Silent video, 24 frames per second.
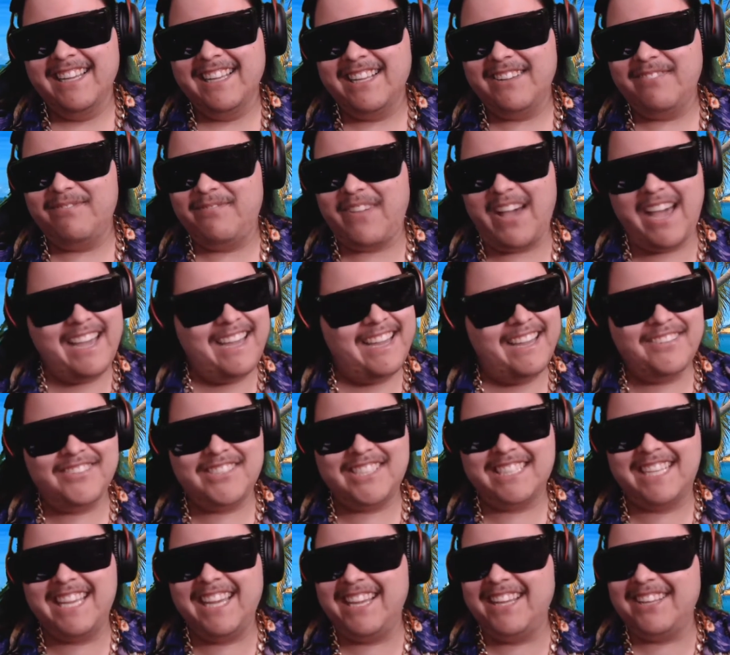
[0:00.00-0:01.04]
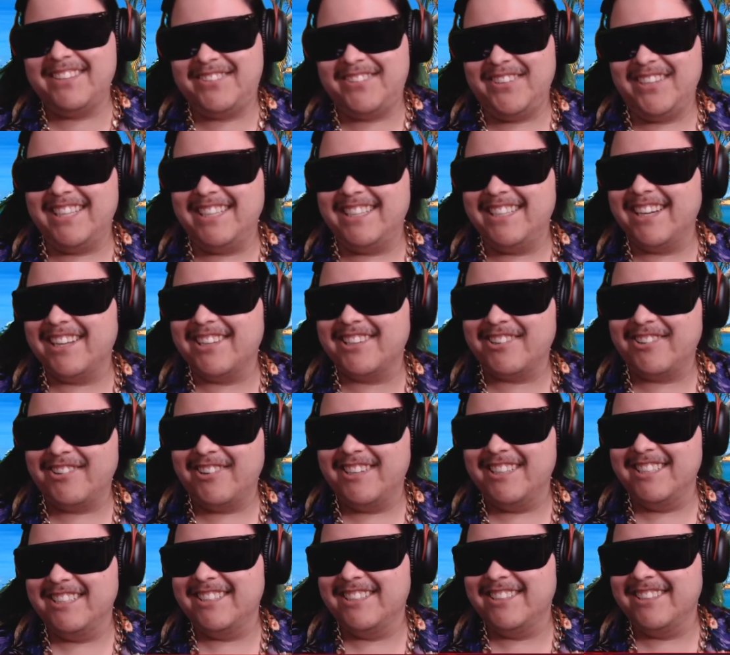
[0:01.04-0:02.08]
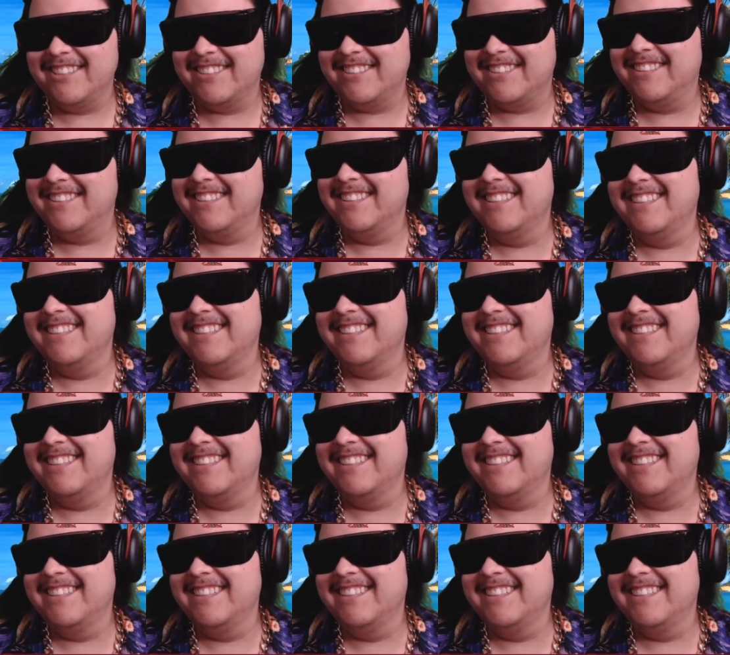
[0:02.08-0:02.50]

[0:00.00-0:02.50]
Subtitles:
And bam, she gives me another one, dude.